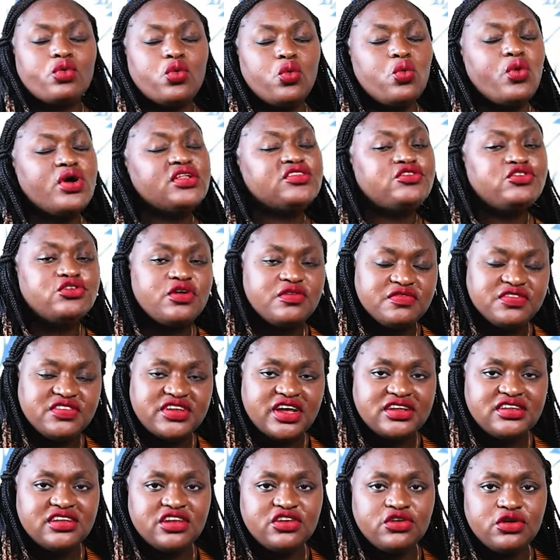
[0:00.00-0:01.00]
once you have
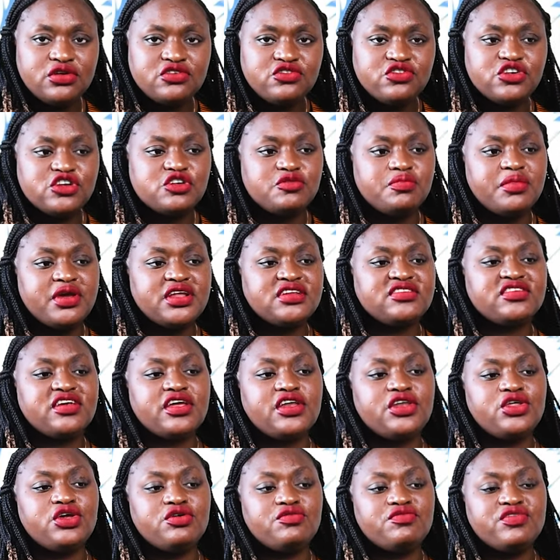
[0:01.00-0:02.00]
started your treatment
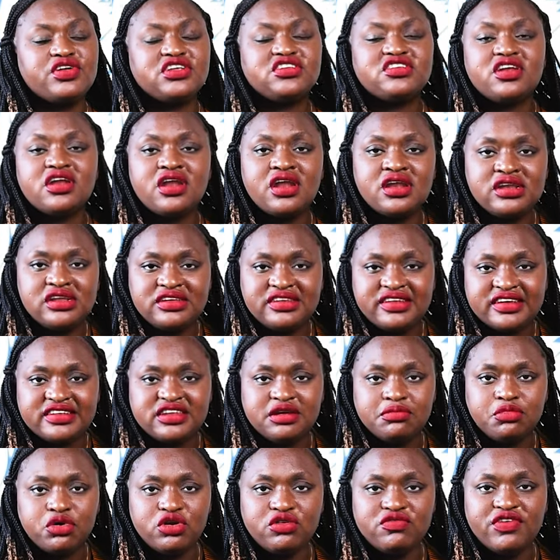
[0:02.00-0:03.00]
and you've reached an
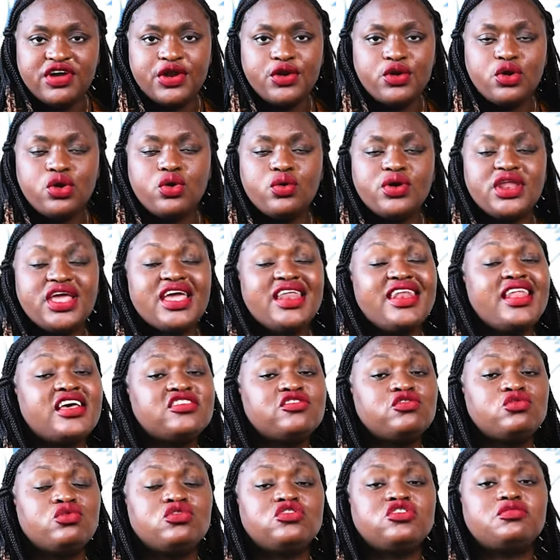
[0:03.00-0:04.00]
undetectable viral load, it
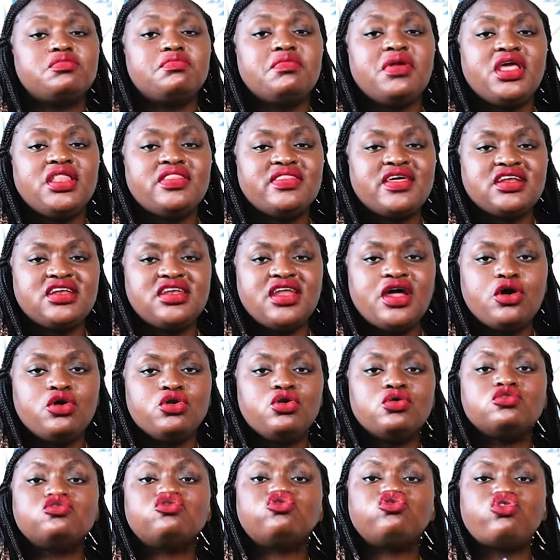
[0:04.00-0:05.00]
does not mean that now
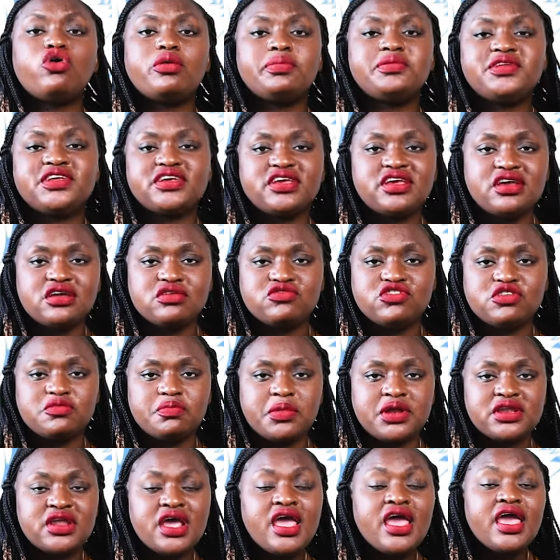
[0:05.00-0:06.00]
you stop taking
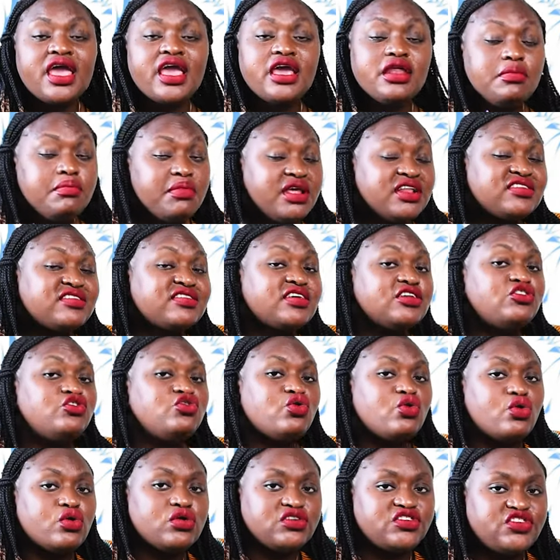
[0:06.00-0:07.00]
treatment. It means that
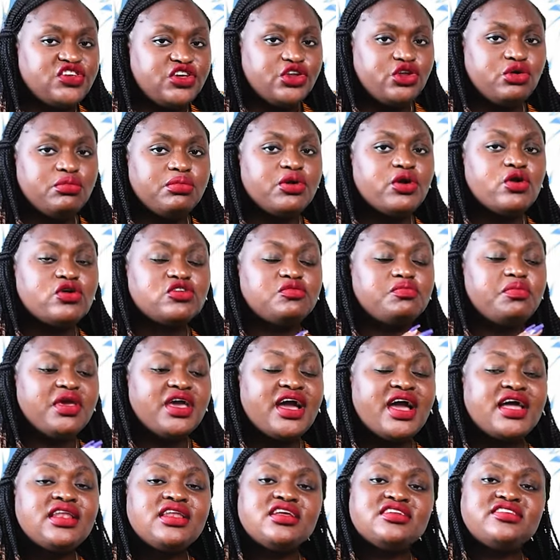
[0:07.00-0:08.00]
you continue, because
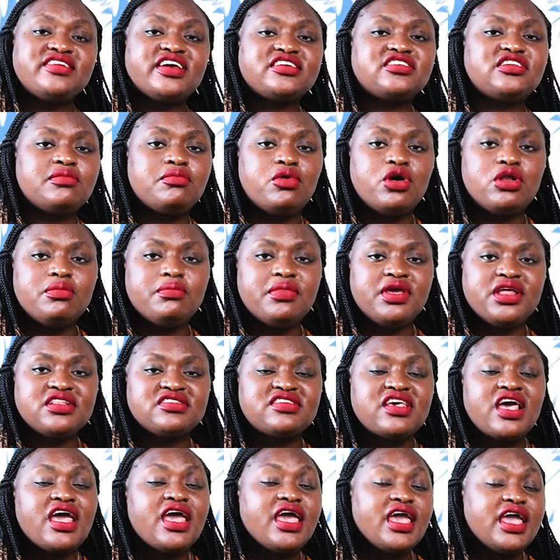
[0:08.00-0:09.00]
being undetectable
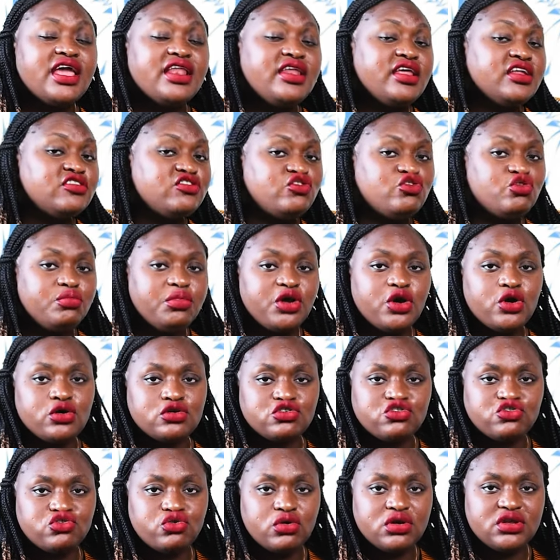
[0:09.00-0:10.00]
means it needs to be
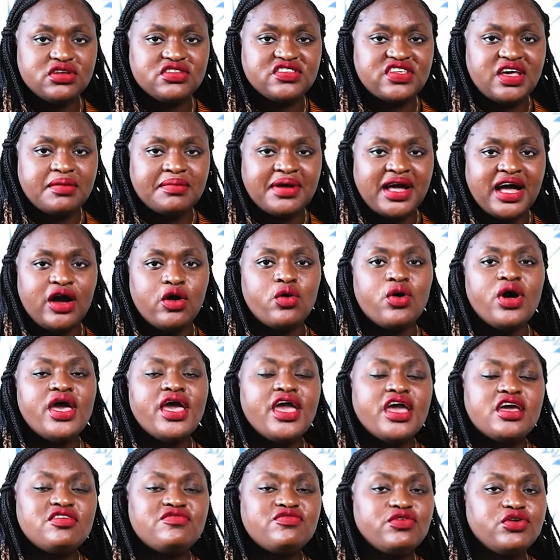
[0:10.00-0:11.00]
controlled somehow.
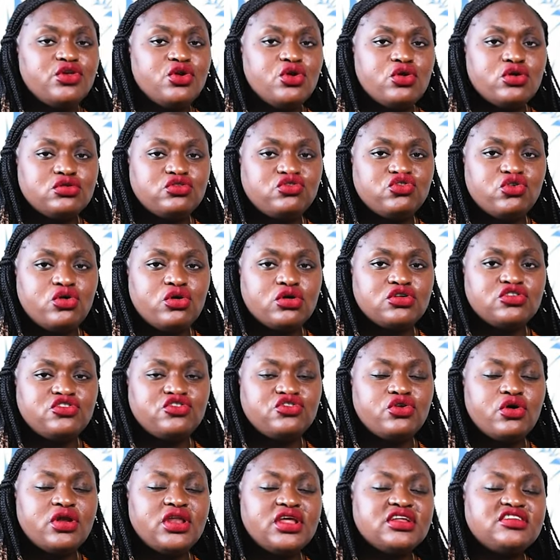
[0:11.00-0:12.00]
And for you to
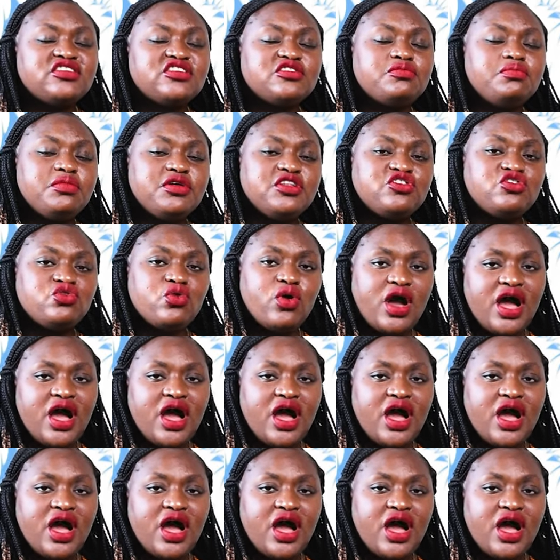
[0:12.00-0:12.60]
control it, it means you